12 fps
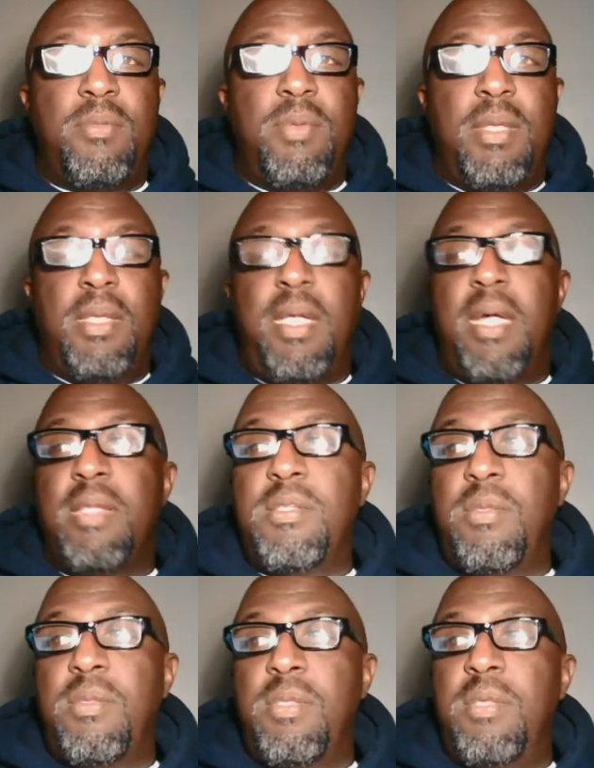done got
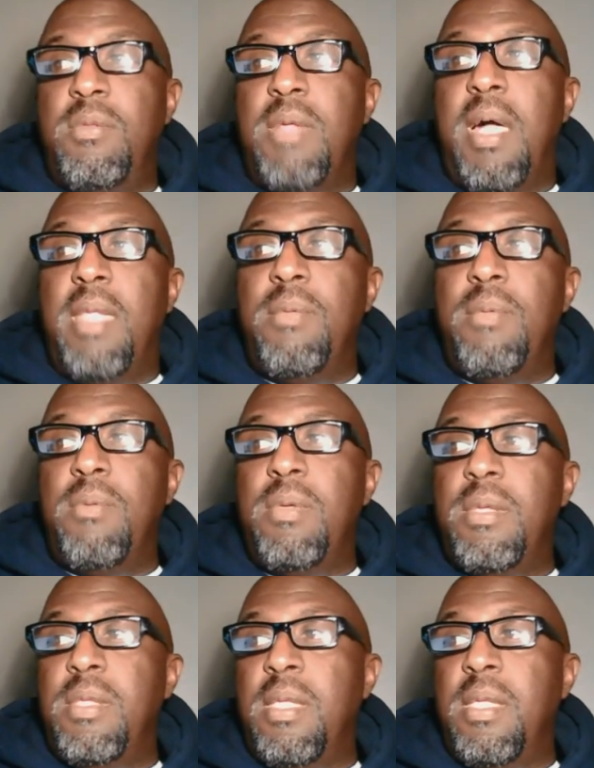so cute in
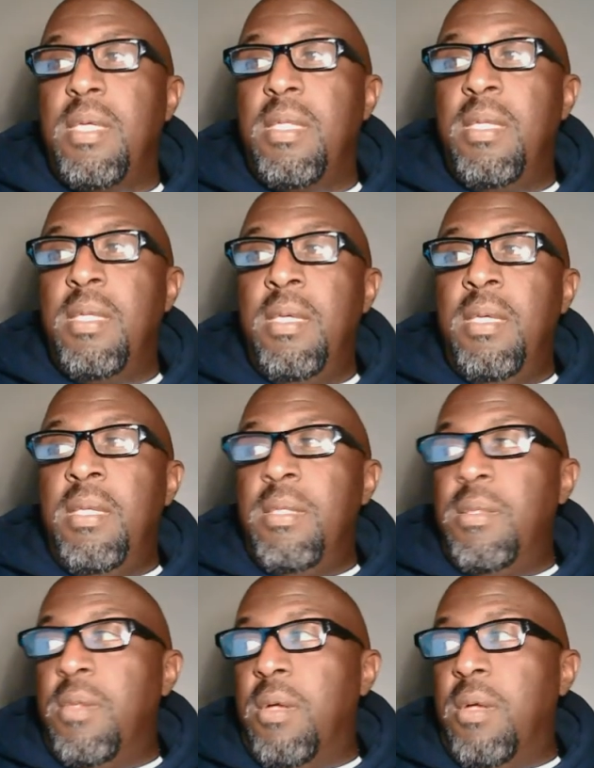Hollywood that
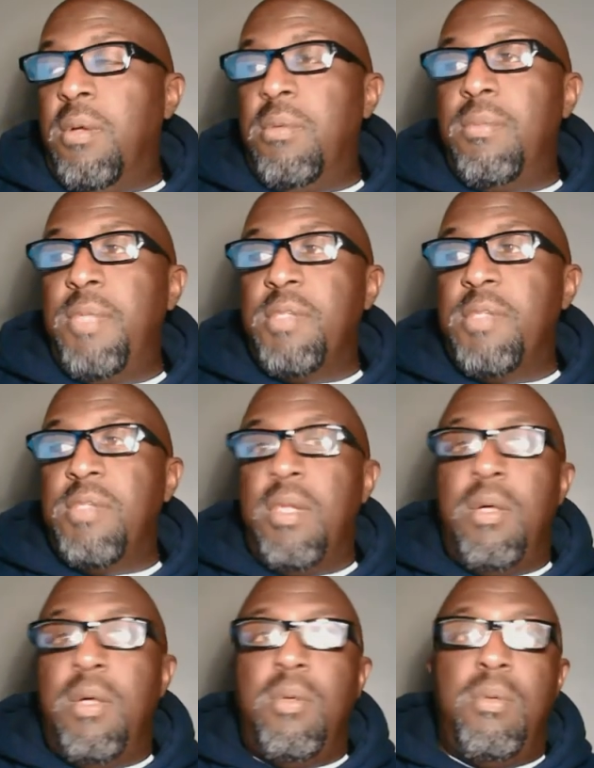there's
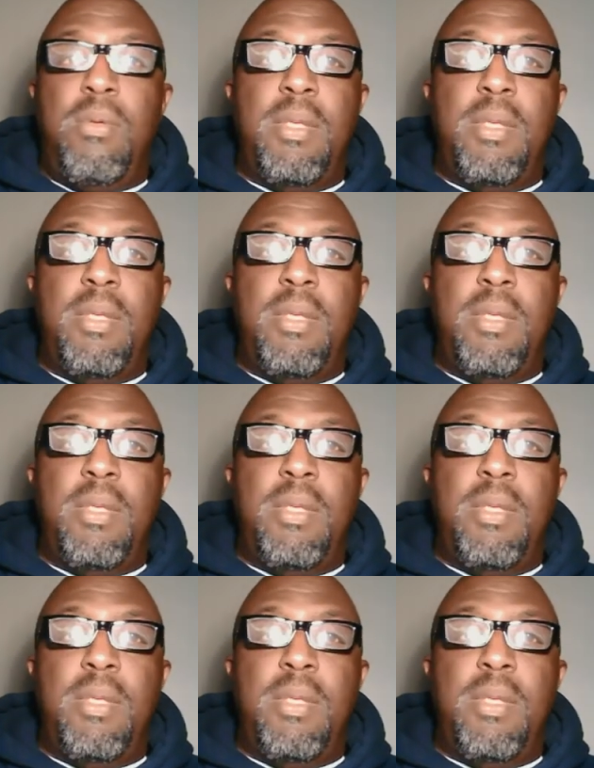no